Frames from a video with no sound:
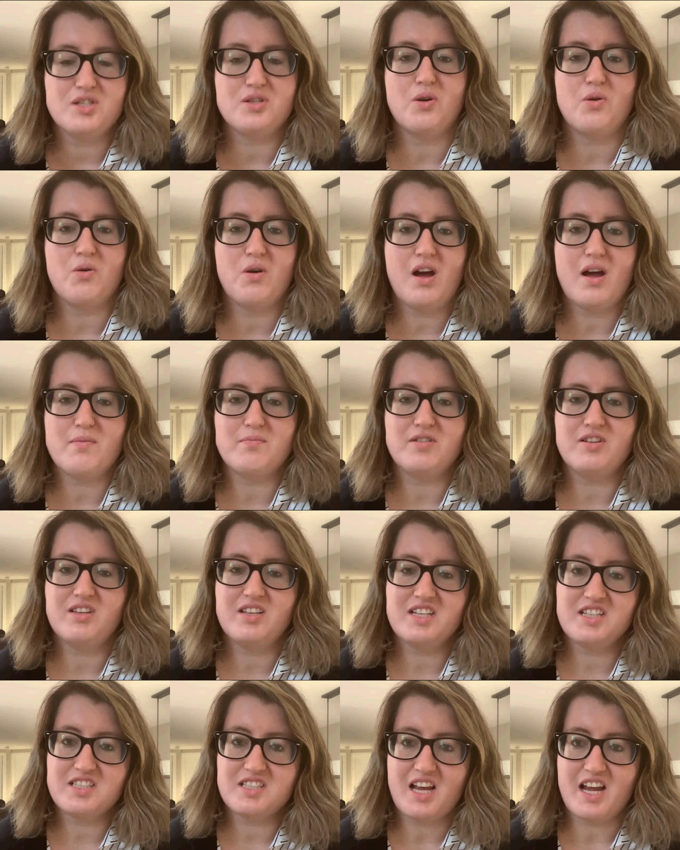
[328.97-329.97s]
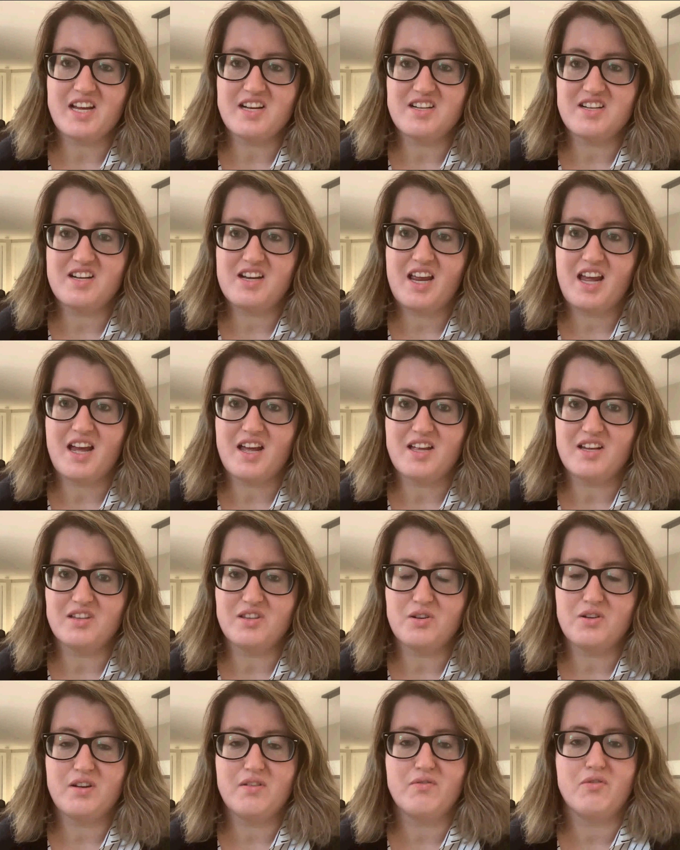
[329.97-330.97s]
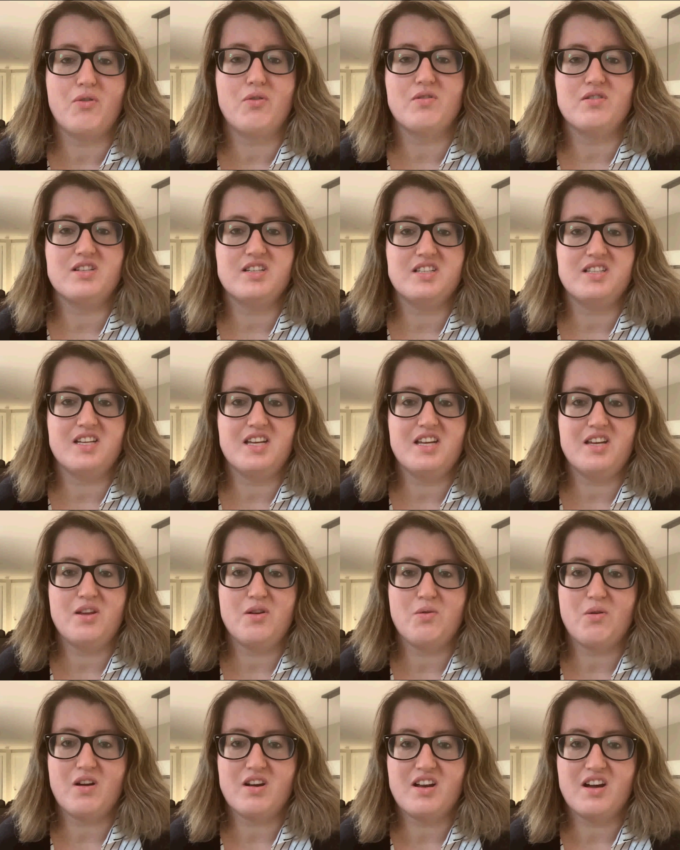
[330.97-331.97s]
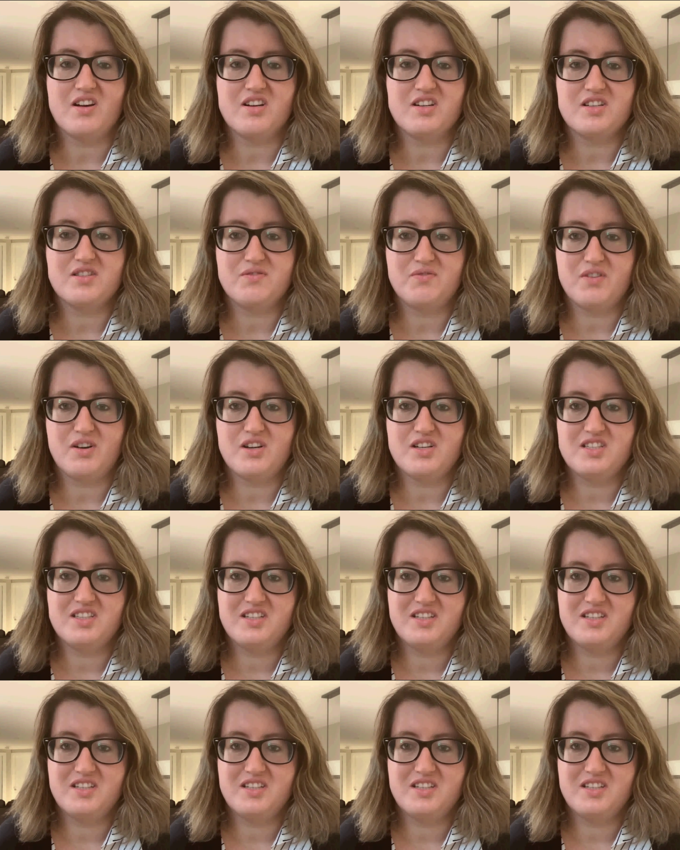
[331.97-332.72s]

So I'm really excited and looking forward to seeing you on August